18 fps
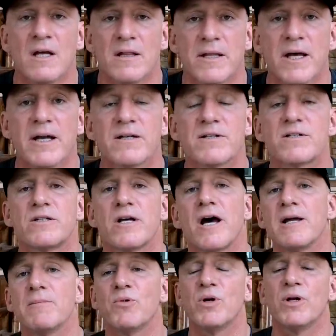Then as
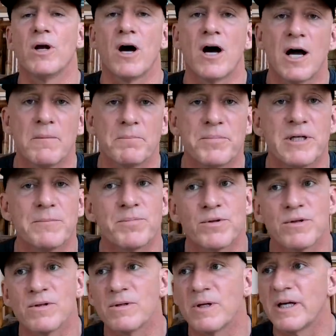time went on,
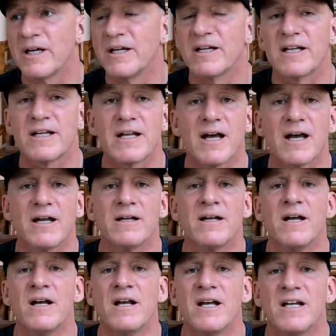and again,
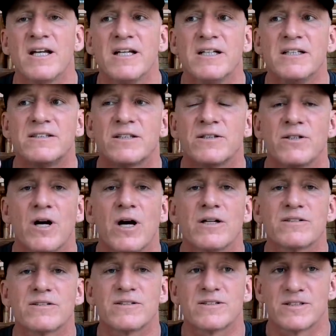he's a
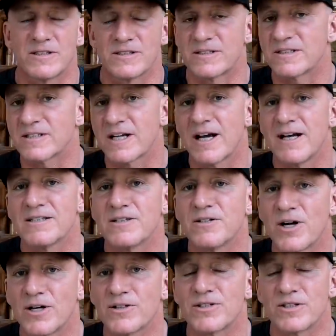narcissist. This guy's a
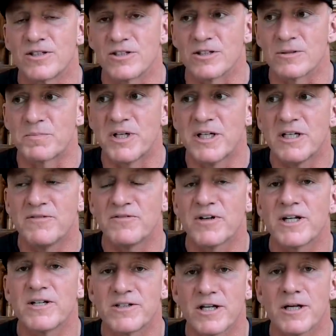narcissist. PD
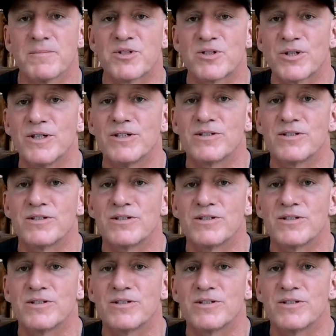Van Dumpster